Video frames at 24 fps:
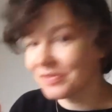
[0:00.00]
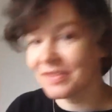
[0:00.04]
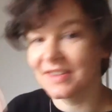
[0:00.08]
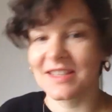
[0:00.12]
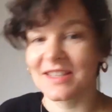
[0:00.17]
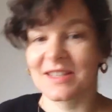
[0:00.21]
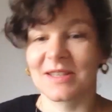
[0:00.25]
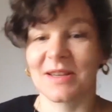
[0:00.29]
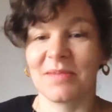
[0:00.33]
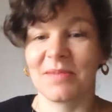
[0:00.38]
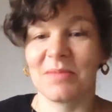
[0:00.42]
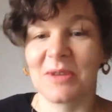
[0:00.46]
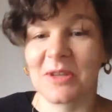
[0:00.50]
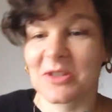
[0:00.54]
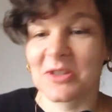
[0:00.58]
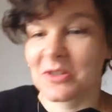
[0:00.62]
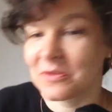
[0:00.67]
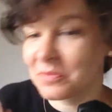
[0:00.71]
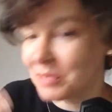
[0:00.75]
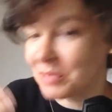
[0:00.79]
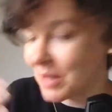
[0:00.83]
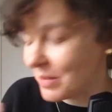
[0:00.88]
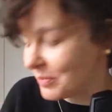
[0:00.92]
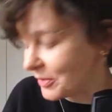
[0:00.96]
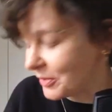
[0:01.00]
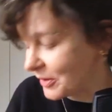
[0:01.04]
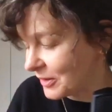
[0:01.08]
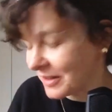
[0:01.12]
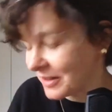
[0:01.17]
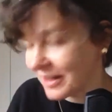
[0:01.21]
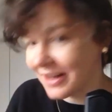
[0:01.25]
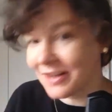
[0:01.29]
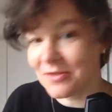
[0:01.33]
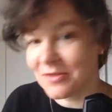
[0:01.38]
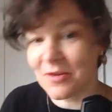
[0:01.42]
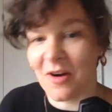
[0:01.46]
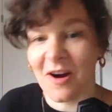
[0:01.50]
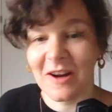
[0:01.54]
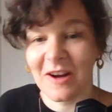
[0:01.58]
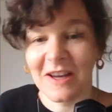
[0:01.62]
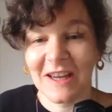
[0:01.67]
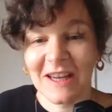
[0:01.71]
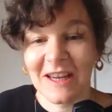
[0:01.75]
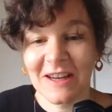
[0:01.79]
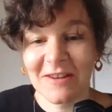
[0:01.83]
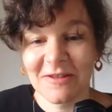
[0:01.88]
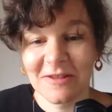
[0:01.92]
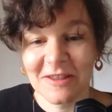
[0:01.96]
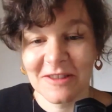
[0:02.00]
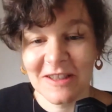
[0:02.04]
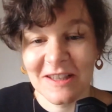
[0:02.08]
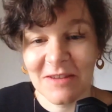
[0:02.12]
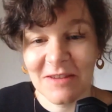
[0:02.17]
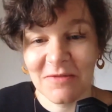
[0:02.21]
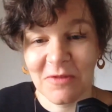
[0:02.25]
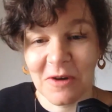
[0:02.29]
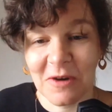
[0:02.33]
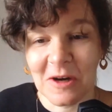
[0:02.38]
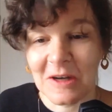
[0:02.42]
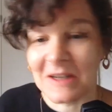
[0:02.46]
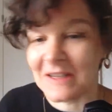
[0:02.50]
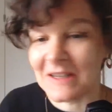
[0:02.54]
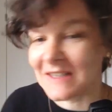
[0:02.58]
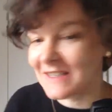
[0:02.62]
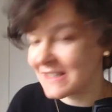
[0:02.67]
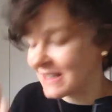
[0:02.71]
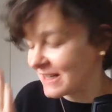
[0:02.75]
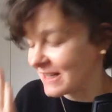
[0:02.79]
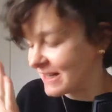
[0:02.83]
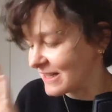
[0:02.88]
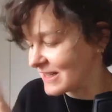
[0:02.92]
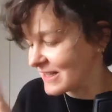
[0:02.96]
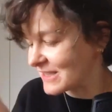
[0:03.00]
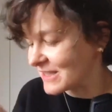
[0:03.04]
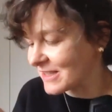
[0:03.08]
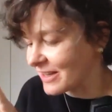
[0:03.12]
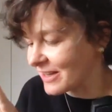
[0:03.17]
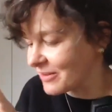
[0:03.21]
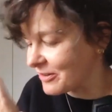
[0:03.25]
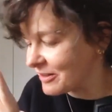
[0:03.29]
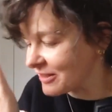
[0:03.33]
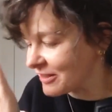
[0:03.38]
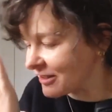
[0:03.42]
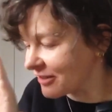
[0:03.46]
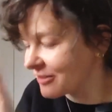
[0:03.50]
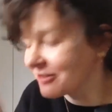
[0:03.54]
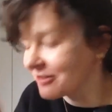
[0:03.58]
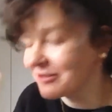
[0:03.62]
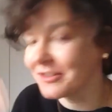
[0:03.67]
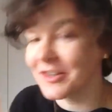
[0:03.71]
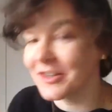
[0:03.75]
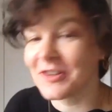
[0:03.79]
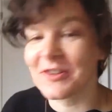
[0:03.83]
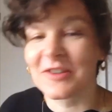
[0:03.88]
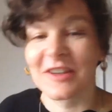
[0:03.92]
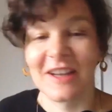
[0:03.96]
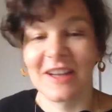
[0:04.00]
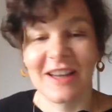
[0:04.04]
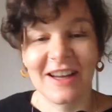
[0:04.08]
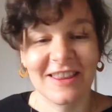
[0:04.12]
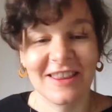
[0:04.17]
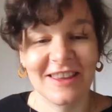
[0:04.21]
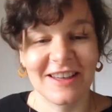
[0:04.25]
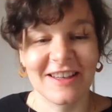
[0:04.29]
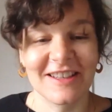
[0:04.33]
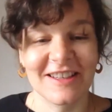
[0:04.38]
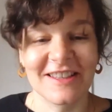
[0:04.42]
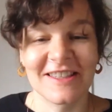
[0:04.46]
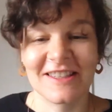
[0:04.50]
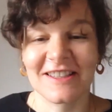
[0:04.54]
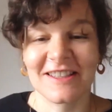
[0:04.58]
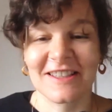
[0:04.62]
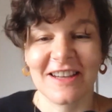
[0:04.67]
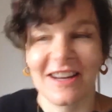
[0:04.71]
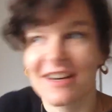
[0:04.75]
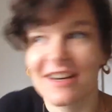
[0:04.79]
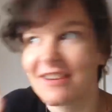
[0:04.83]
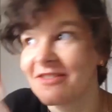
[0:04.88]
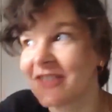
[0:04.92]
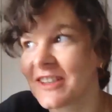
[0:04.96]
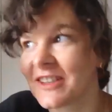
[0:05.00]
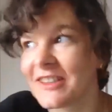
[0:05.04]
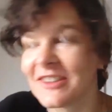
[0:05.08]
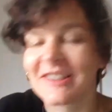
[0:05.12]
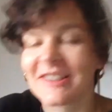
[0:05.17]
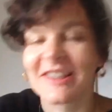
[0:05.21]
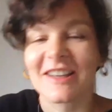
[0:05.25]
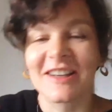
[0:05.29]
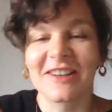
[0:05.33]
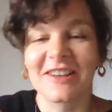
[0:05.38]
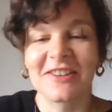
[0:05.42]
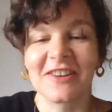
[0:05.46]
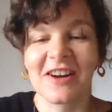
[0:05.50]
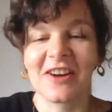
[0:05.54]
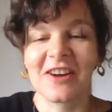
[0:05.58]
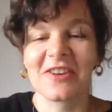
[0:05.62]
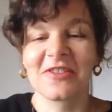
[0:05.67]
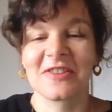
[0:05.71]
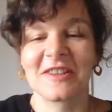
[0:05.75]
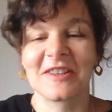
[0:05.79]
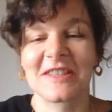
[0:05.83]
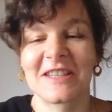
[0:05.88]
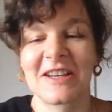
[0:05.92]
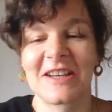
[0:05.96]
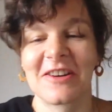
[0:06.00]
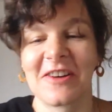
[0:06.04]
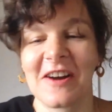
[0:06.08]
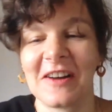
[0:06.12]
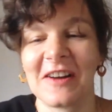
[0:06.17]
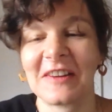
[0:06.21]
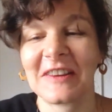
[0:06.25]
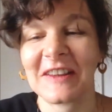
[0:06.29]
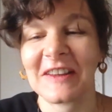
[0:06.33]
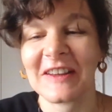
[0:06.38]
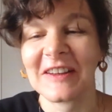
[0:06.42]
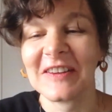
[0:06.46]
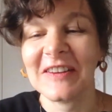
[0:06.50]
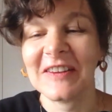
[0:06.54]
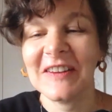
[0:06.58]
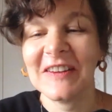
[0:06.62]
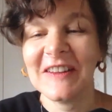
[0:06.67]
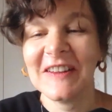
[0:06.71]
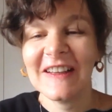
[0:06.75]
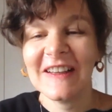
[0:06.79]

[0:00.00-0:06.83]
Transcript: This image of people like walking in foreign cities with their phone like this and not even looking around what's around them.